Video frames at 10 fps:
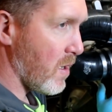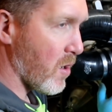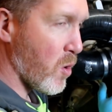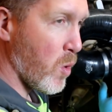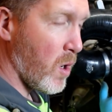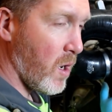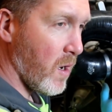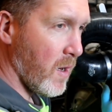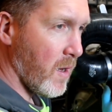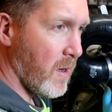a
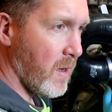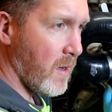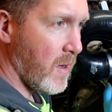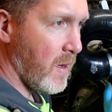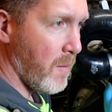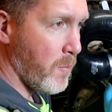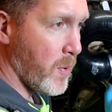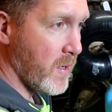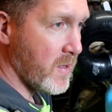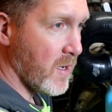1/4
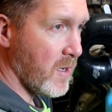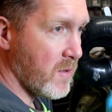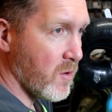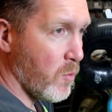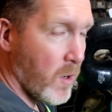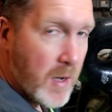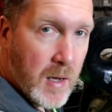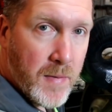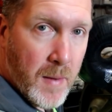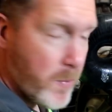MPT to
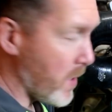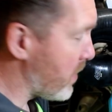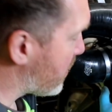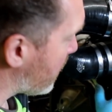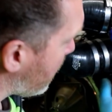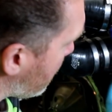1/8 MPT,